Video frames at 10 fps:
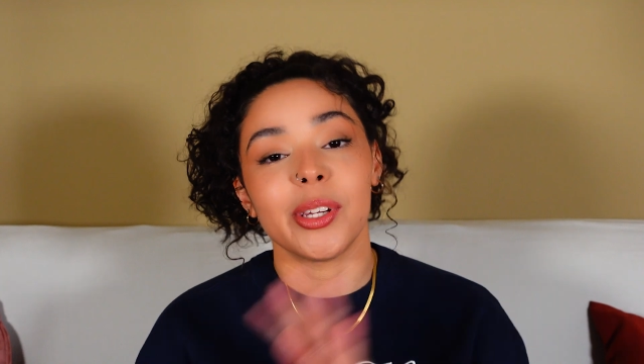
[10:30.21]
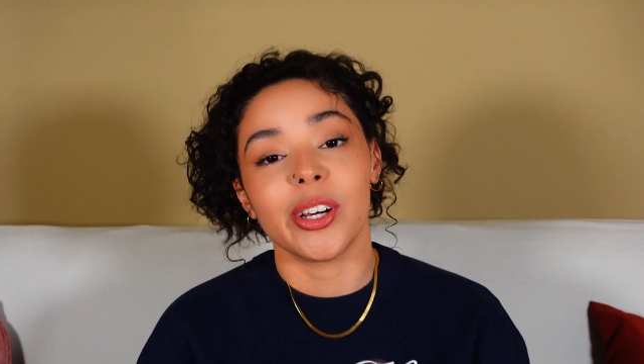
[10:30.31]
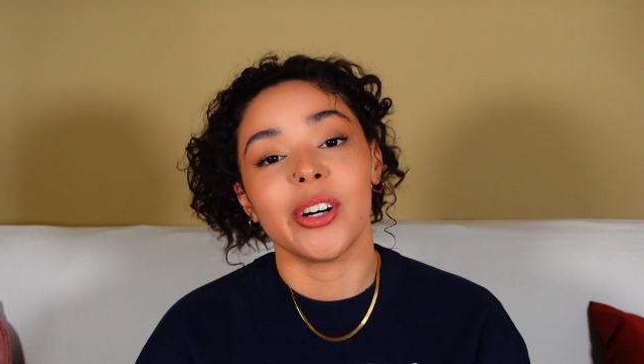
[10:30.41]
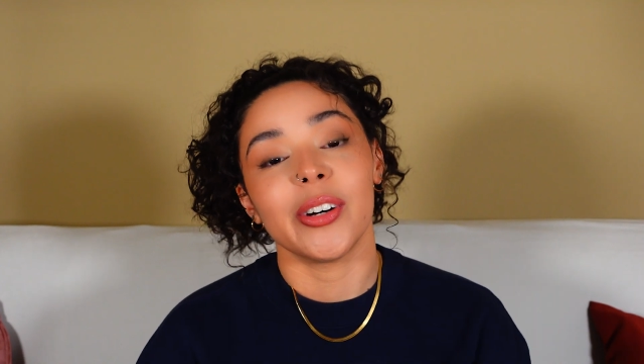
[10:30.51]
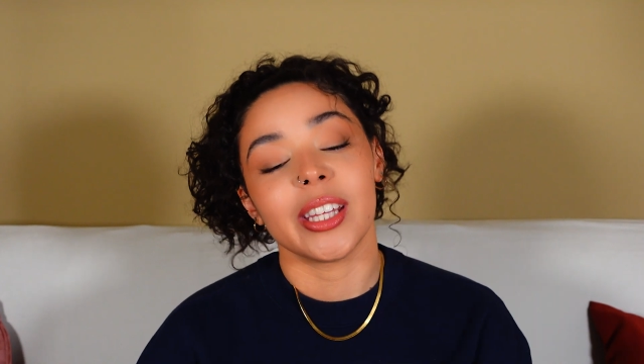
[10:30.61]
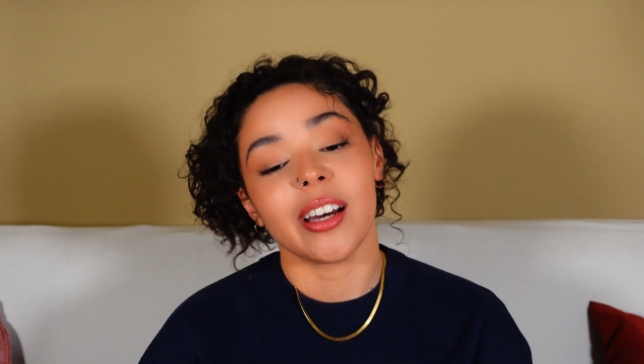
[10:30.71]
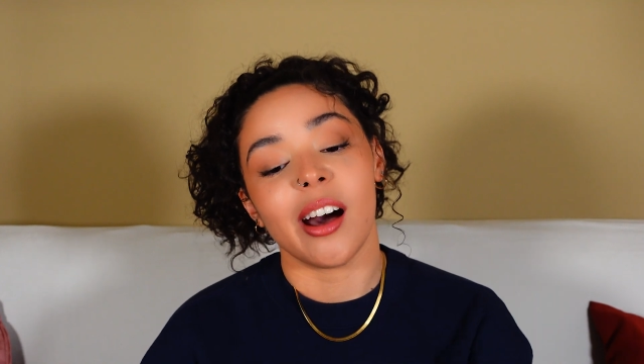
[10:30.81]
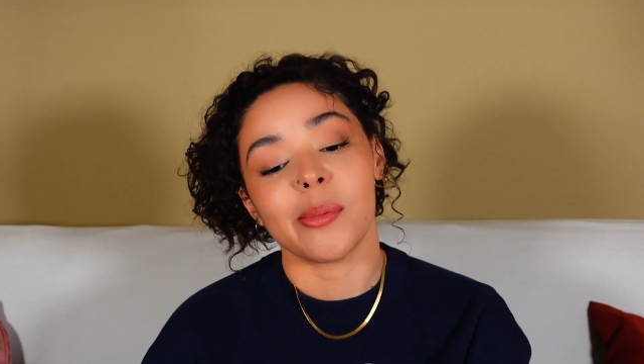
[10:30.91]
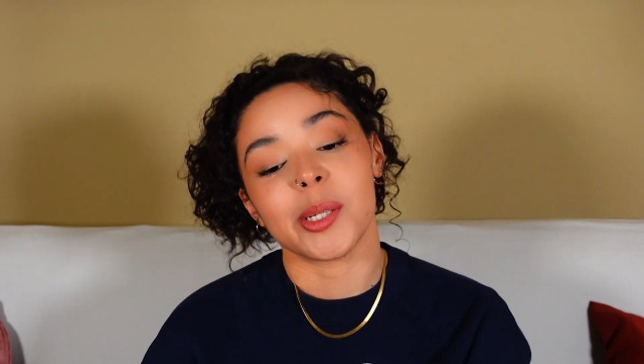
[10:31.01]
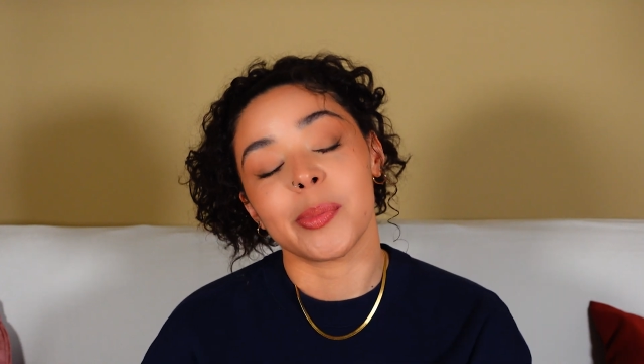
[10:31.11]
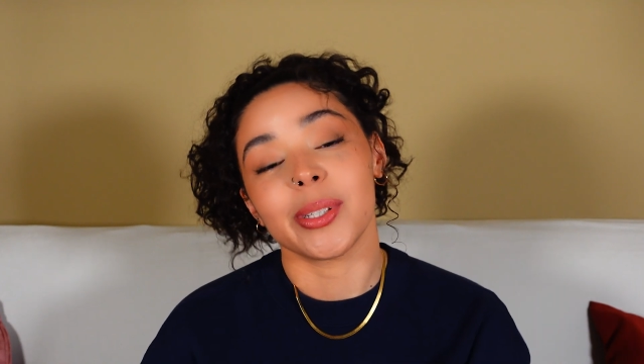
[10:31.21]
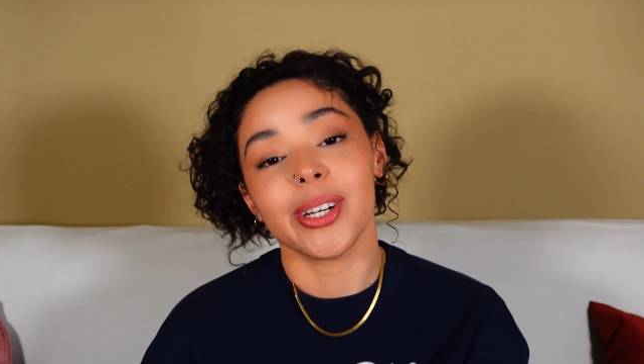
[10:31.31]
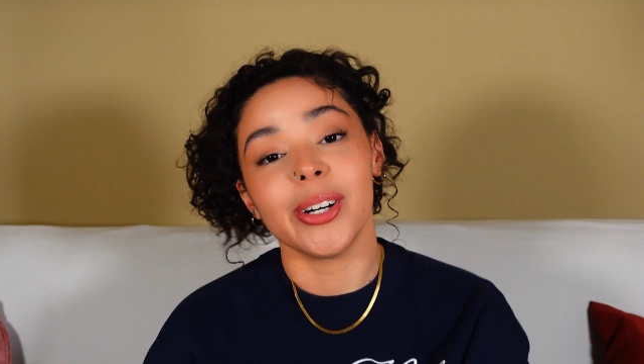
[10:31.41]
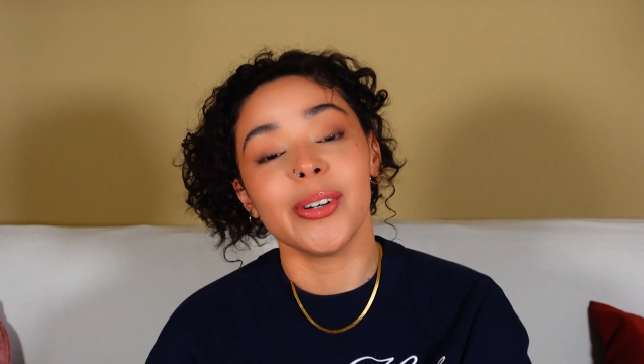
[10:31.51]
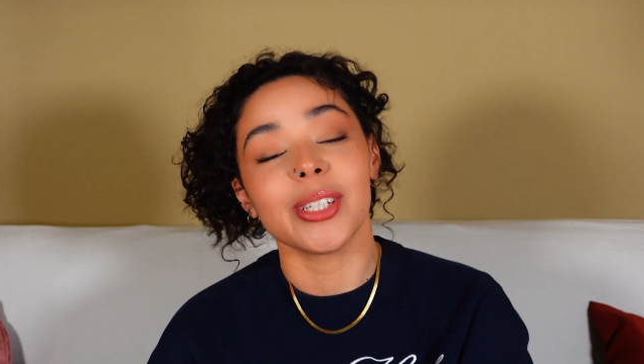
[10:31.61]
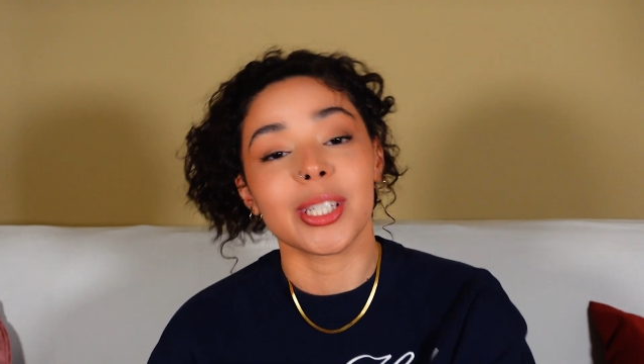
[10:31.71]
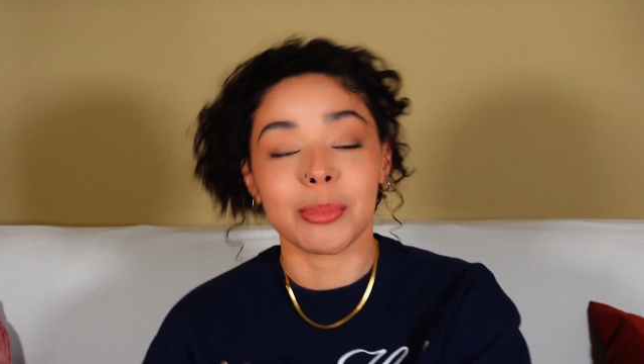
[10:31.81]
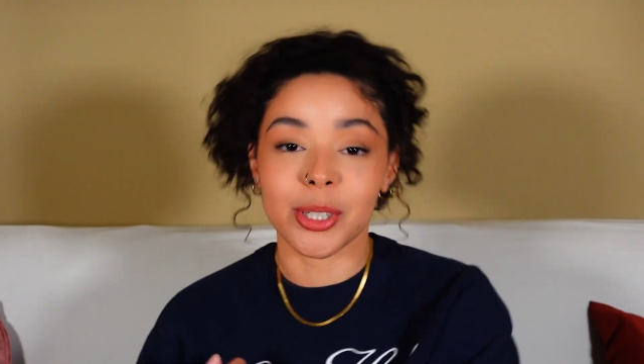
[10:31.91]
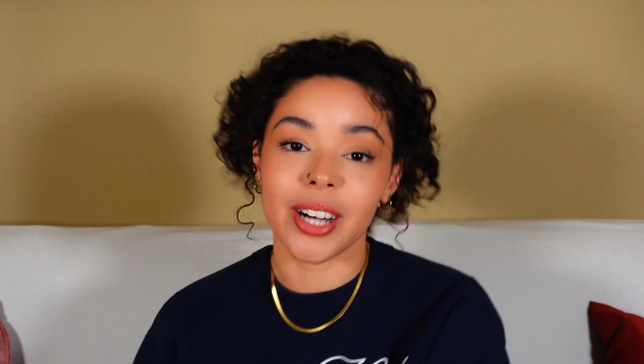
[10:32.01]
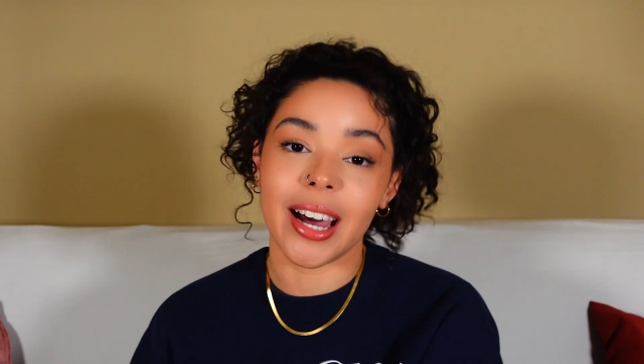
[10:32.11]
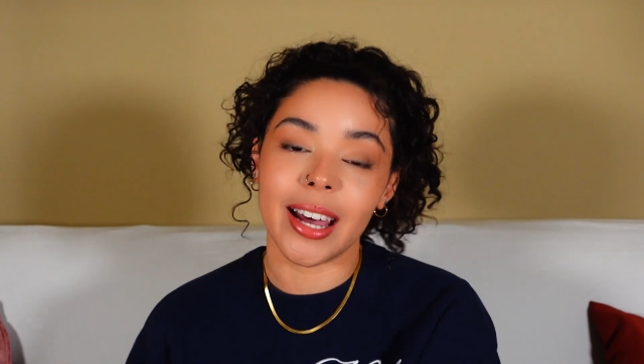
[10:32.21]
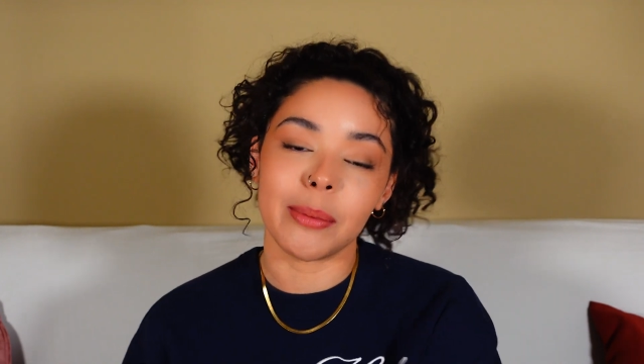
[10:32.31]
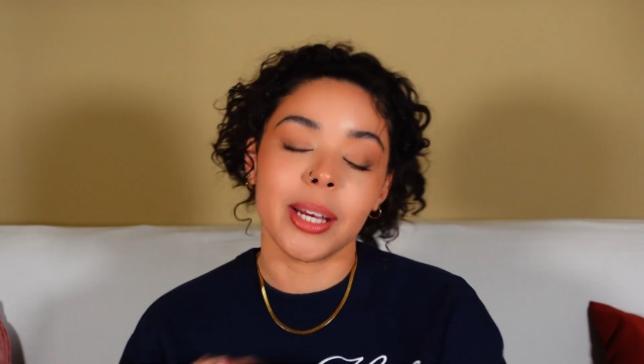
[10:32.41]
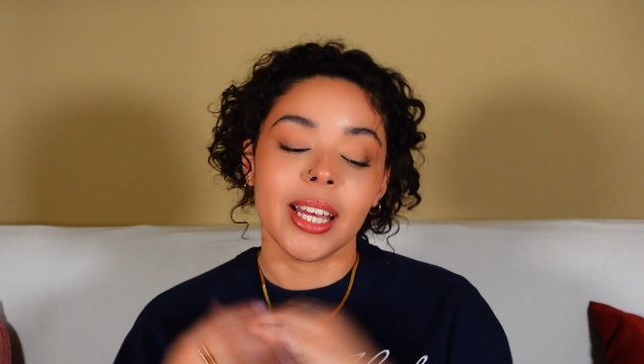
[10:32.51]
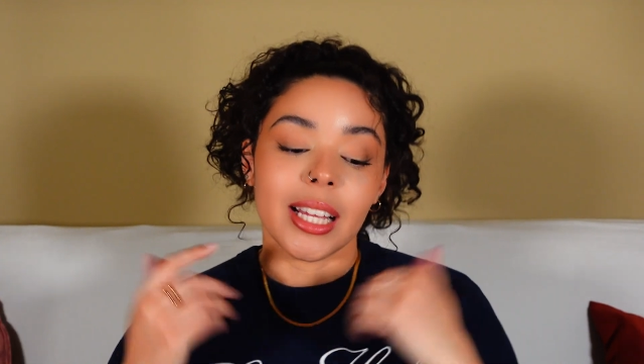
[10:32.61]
know in the comments below, subscribe,